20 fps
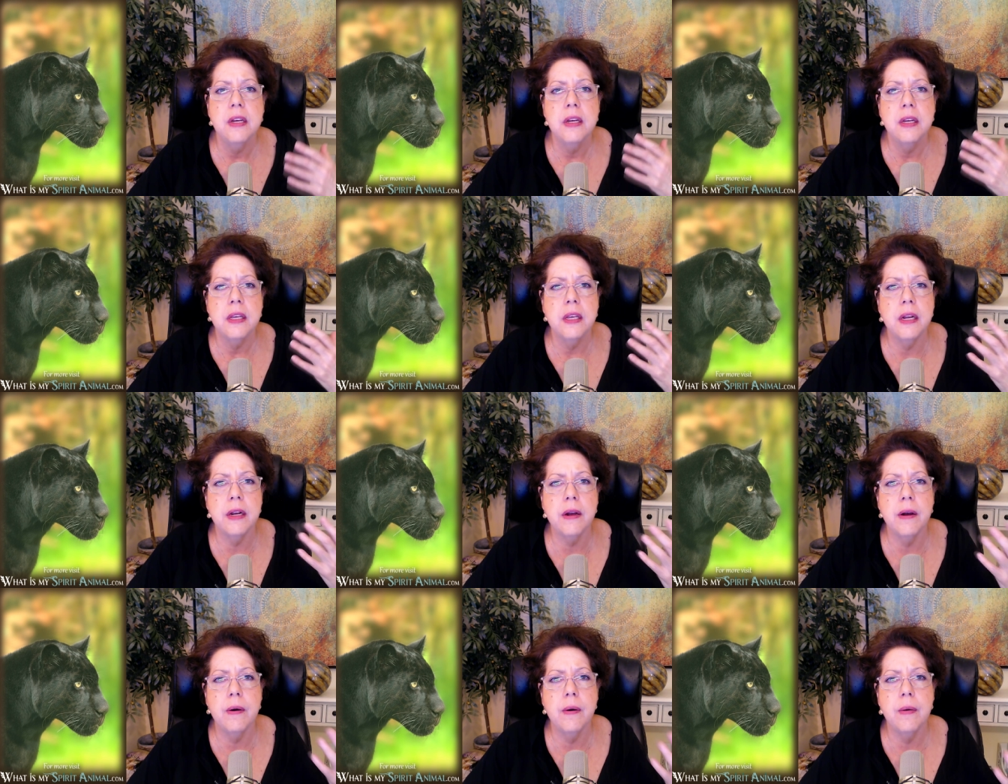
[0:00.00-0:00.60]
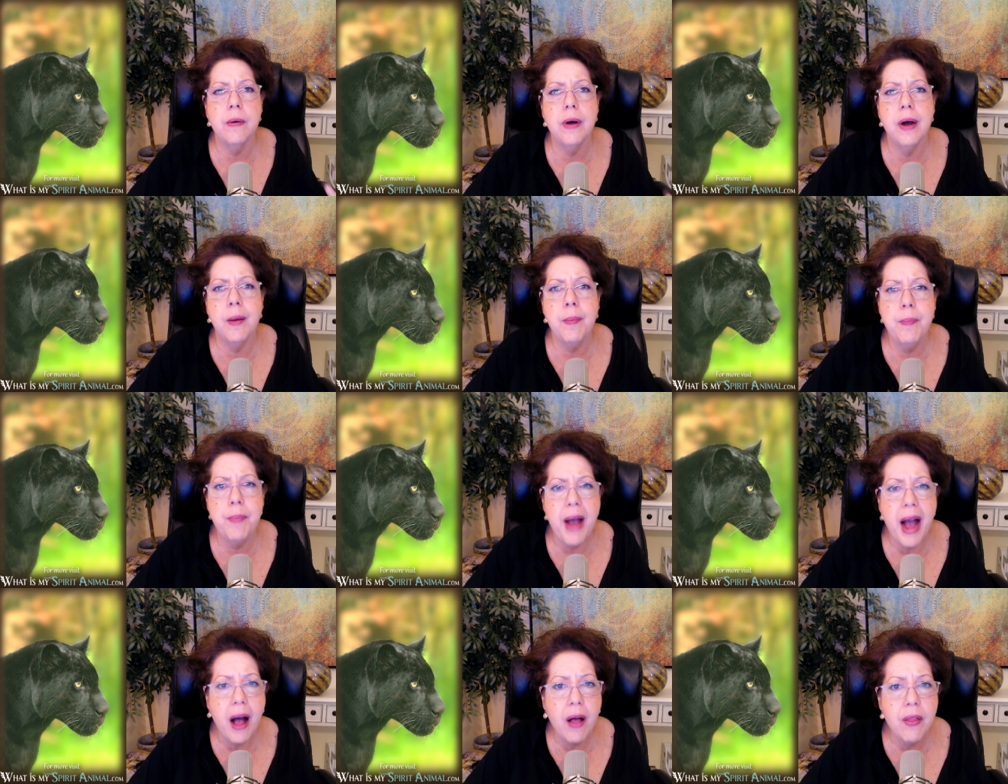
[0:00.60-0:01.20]
you know,
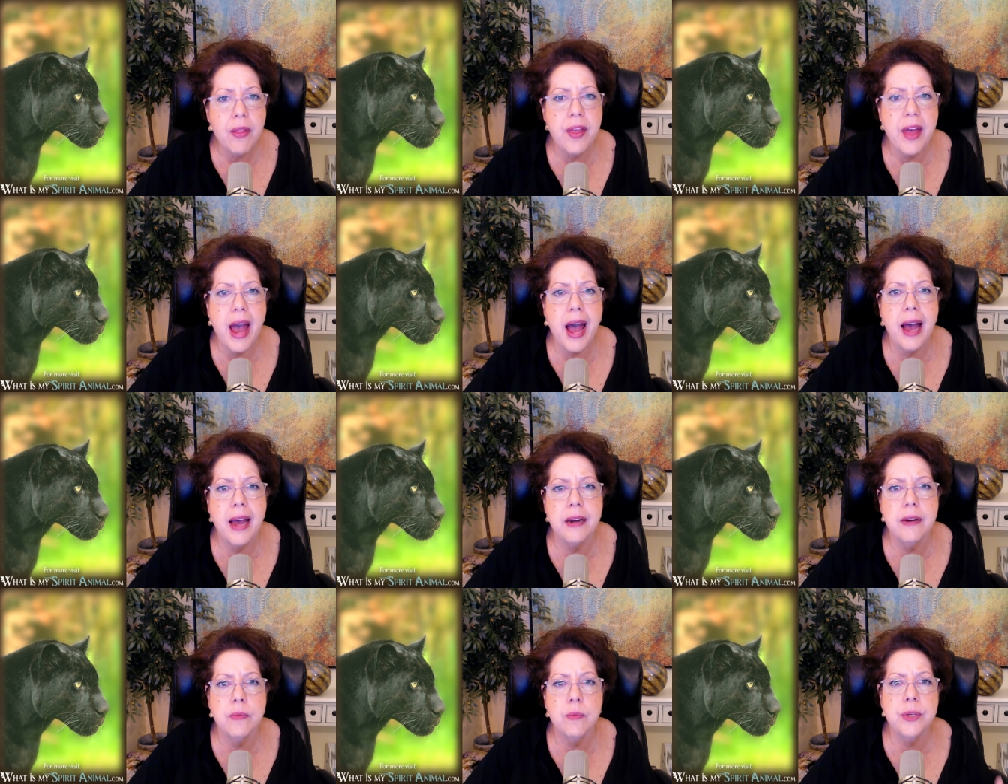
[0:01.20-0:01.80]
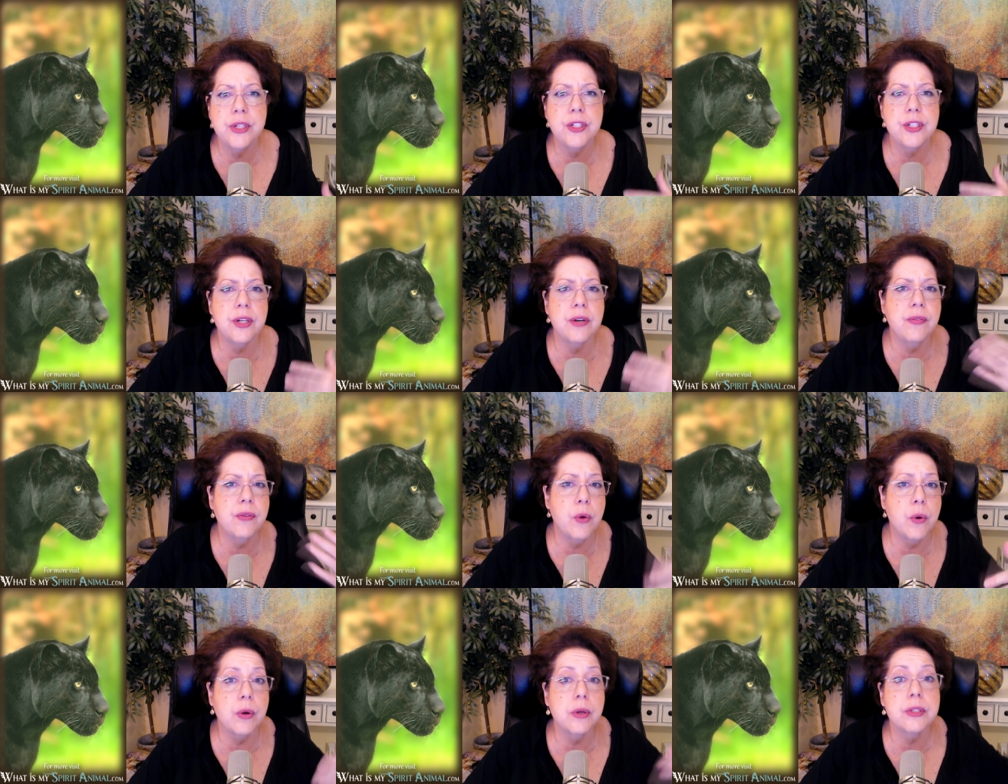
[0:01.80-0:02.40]
about that, which,
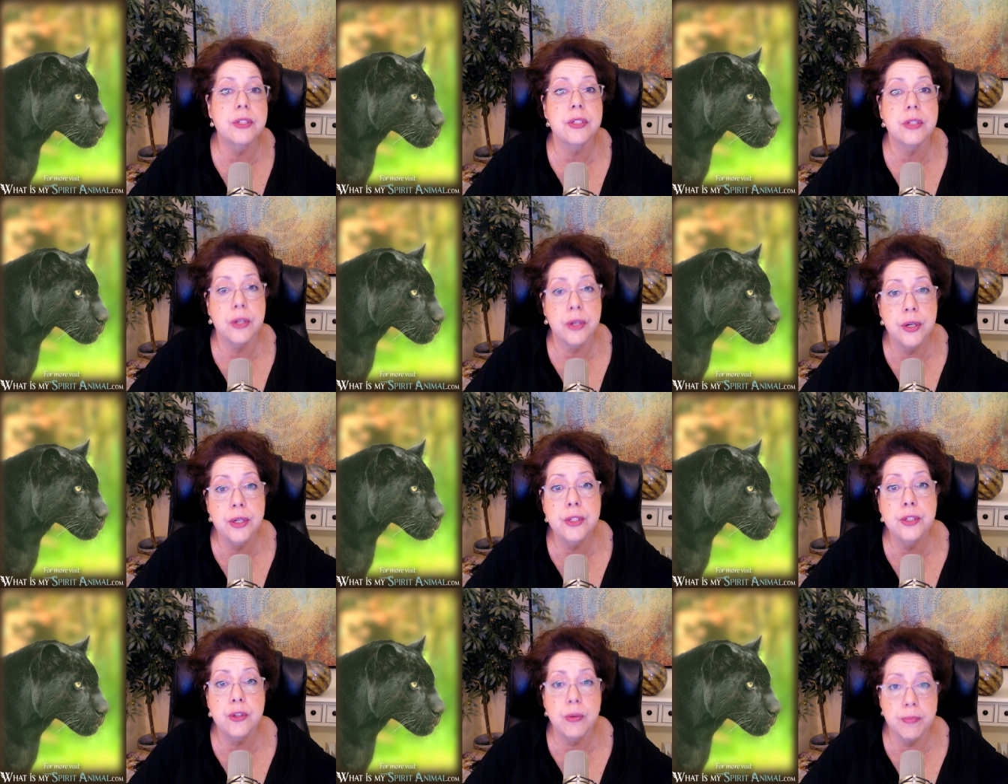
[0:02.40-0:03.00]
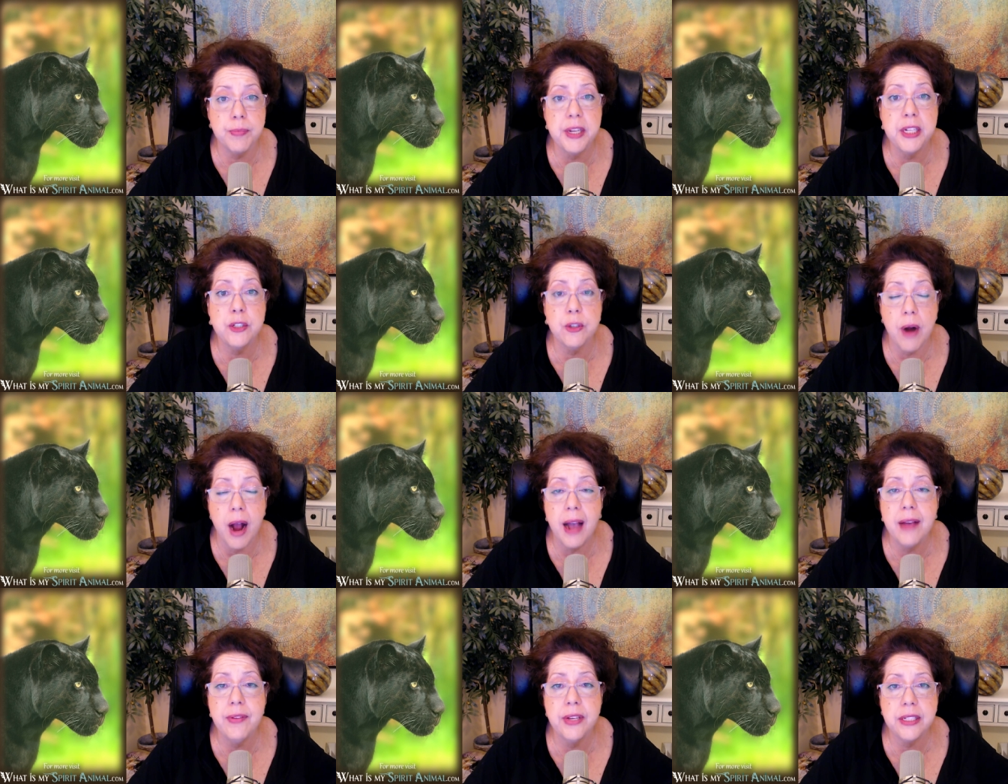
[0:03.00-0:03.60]
of course, could be
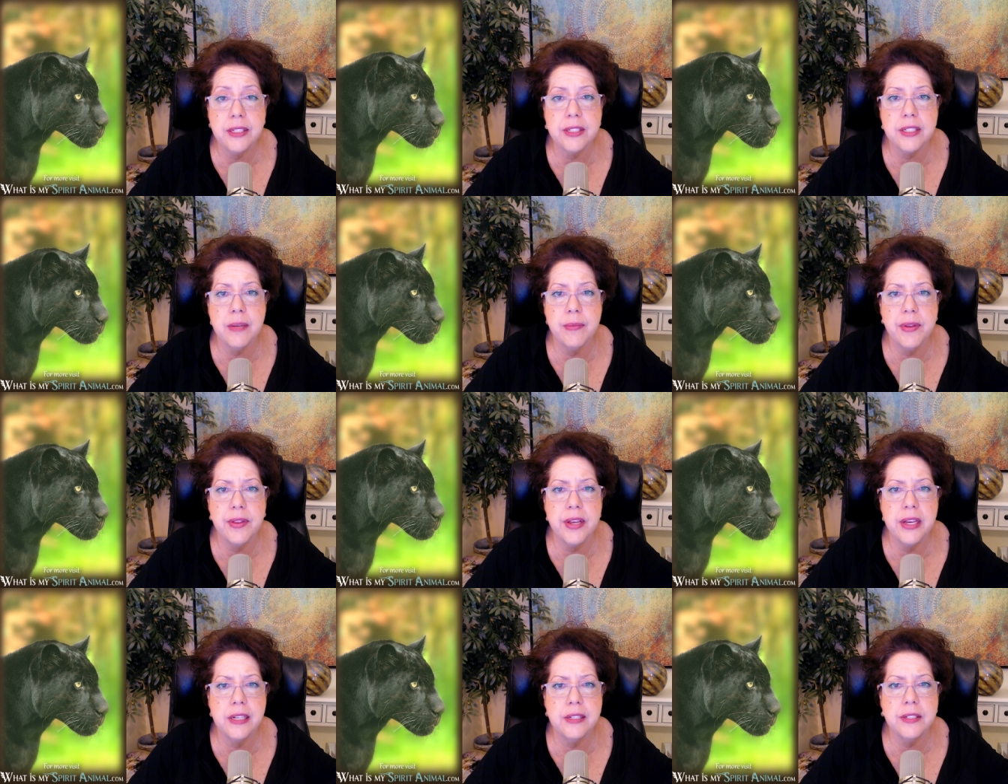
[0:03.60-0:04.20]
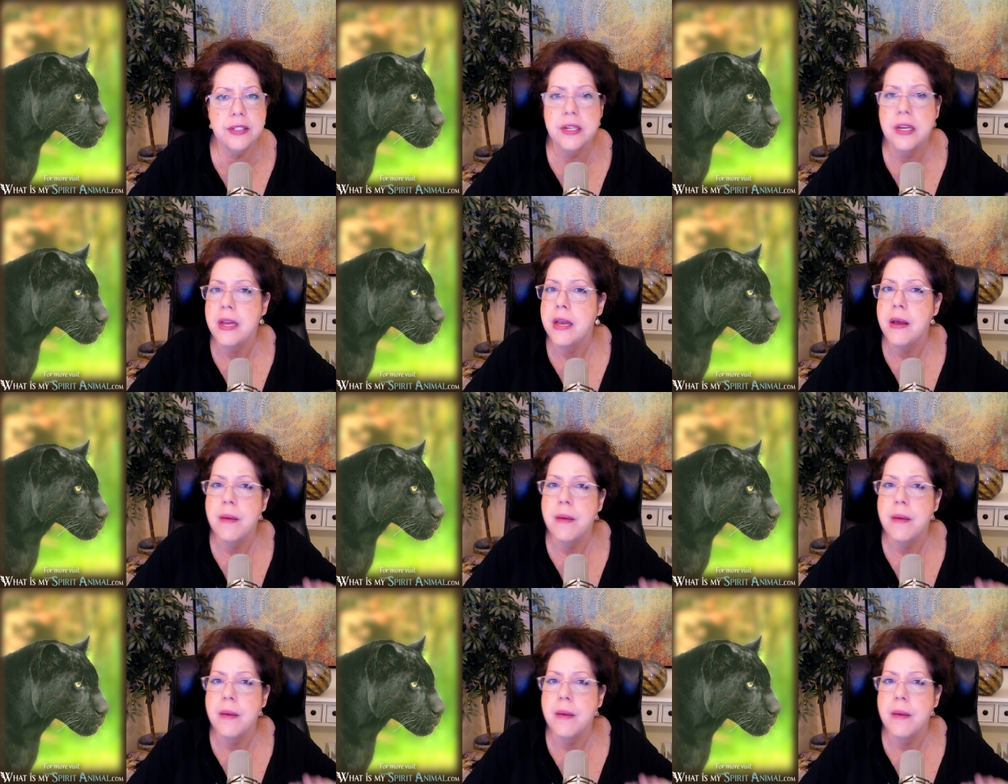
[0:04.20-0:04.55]
driving some of this.